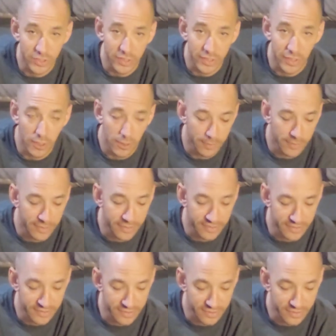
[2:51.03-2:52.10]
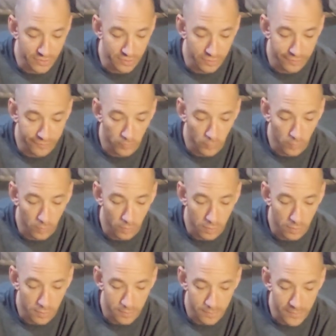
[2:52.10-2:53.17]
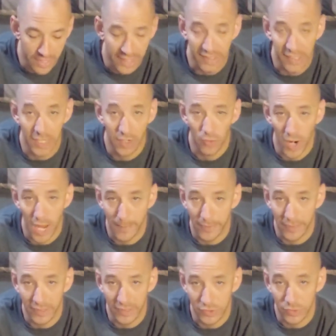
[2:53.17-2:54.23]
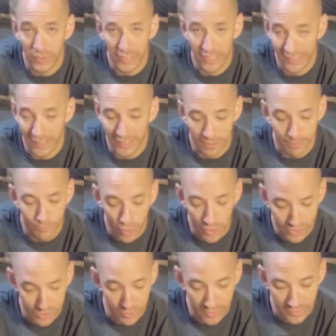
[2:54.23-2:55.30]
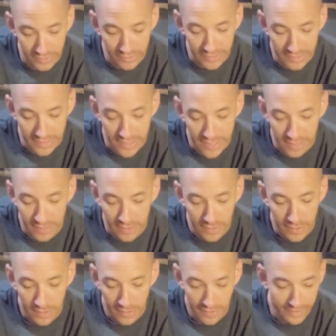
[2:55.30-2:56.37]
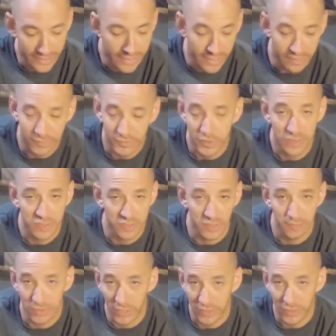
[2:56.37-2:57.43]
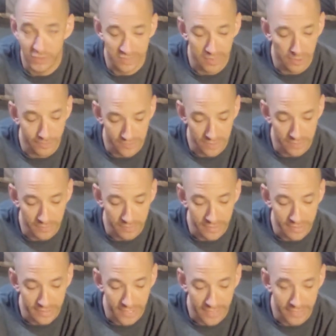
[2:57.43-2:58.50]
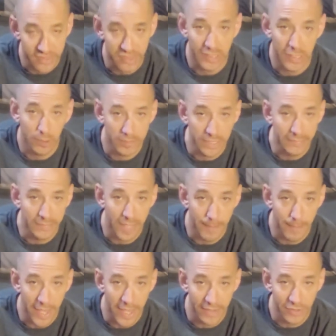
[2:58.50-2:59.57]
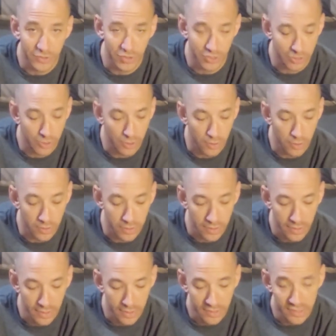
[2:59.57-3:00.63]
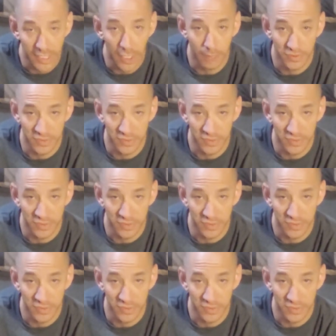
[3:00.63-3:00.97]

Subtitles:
in here because this is good for any kind of wrapping, doing any kind of compression or anything like that. Again, you slip, cut yourself or something like that, this will help keep that bandage secured to help